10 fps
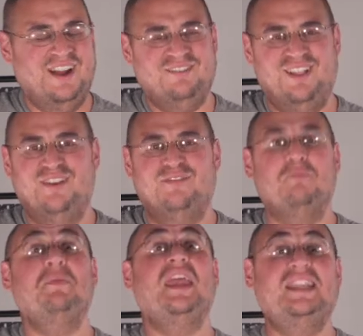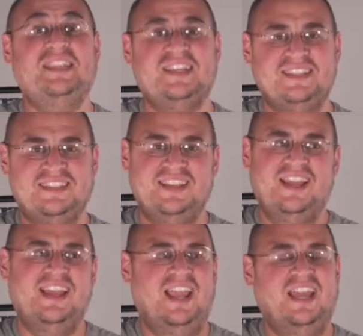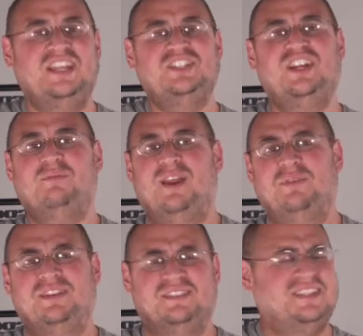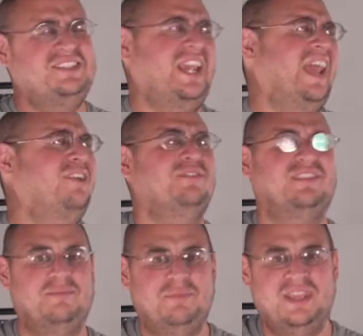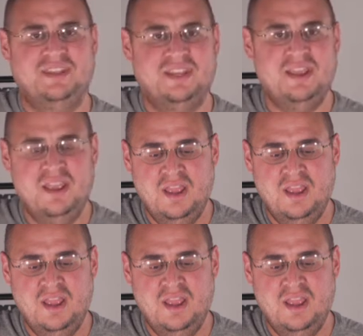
I have a lot of opinions, and I share my opinions. This channel is an opinion.